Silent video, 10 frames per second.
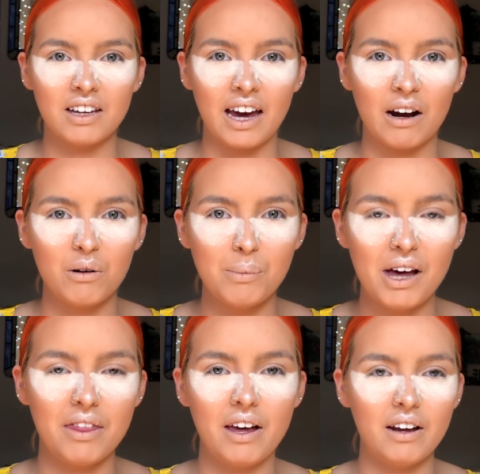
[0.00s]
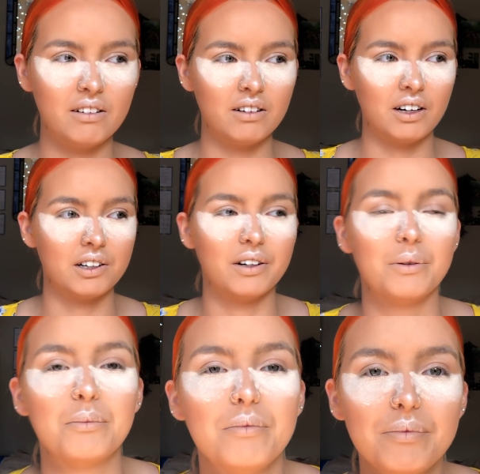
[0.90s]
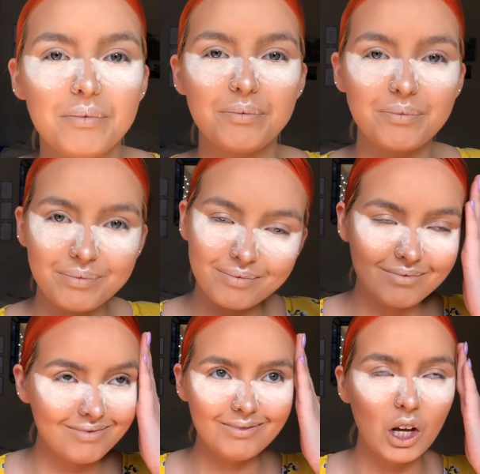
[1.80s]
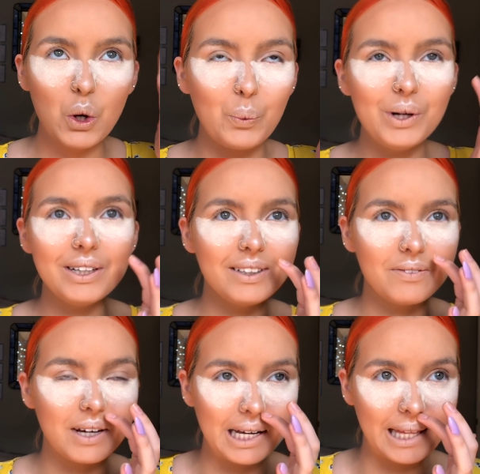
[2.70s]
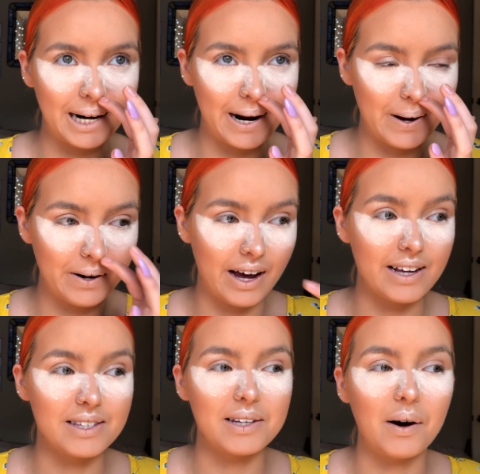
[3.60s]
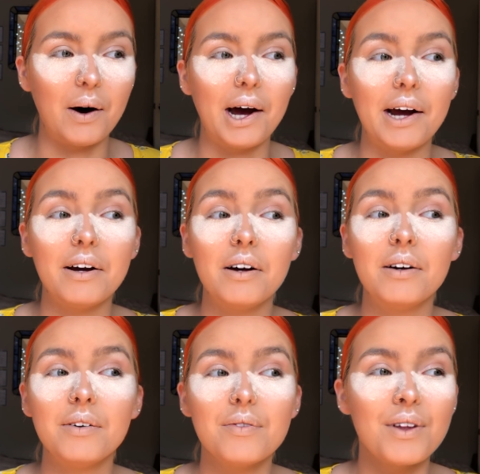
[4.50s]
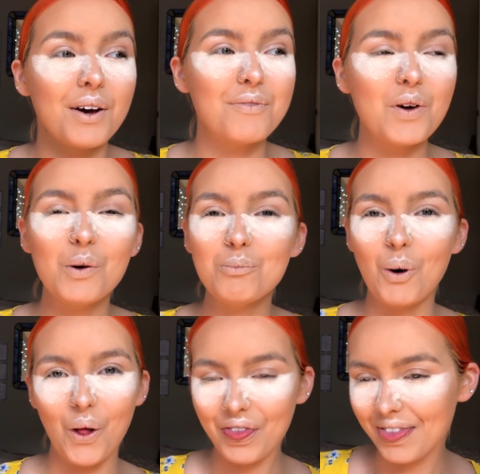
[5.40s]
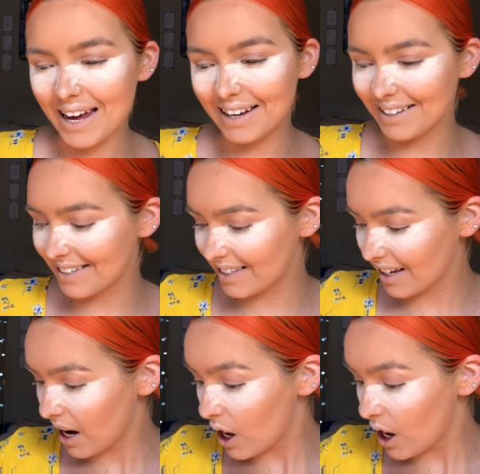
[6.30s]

care about that. I don't know. We'll figure that out as I film more things.